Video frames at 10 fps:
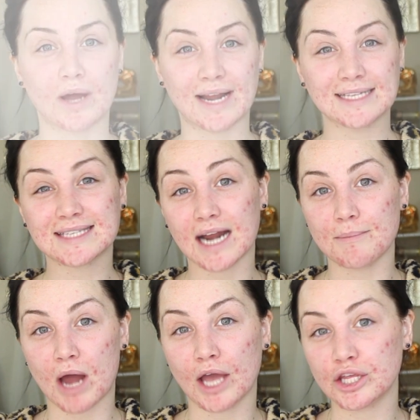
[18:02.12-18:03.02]
on nights that
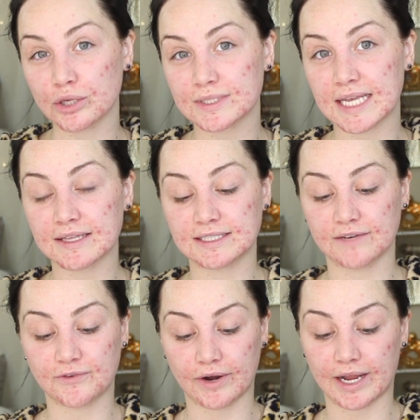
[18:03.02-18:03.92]
I'm not using the
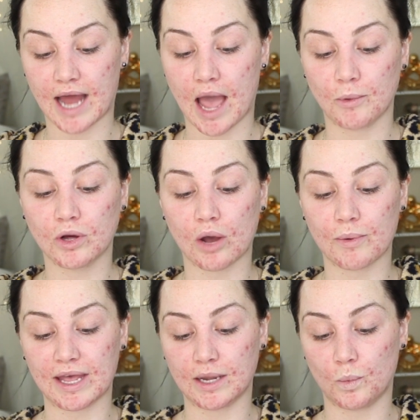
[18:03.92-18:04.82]
Differin, I will go
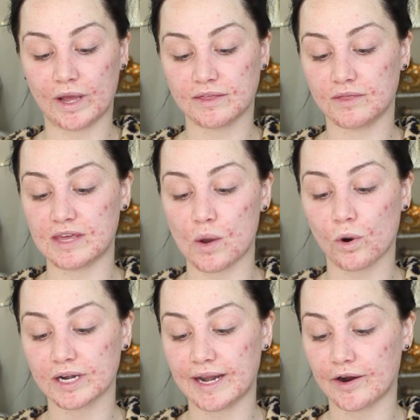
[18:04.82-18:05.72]
in with the
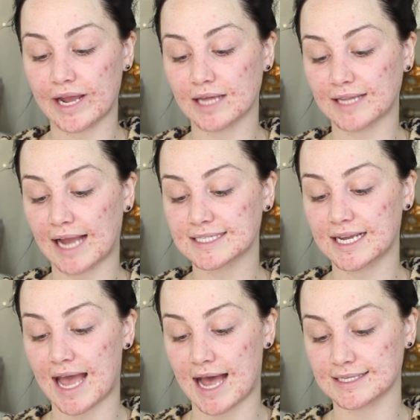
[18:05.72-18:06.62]
ordinary lactic
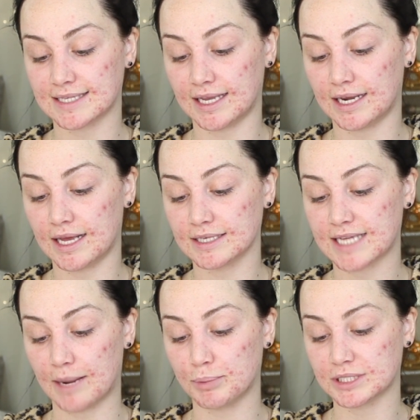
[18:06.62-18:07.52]
acid
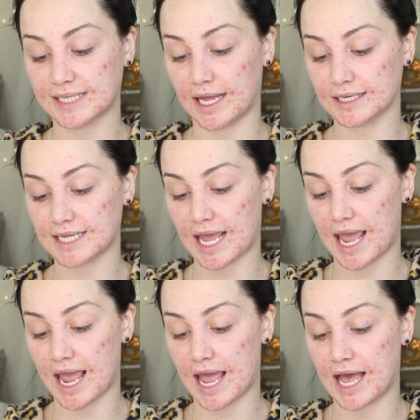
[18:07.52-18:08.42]
10%
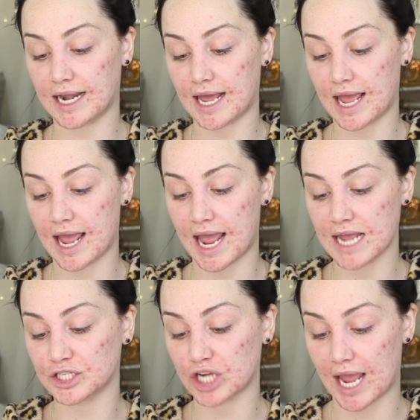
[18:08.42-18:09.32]
and
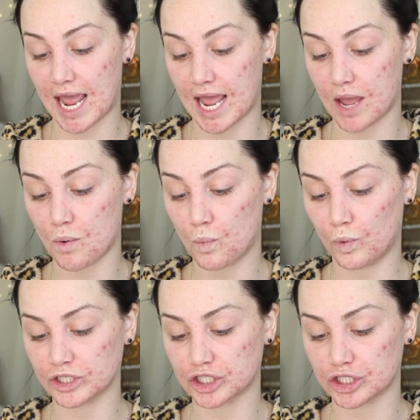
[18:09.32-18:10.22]
HA,
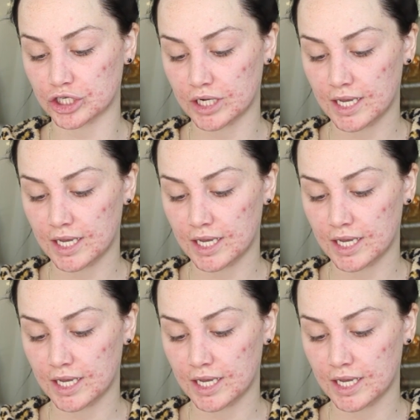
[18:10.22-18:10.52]
which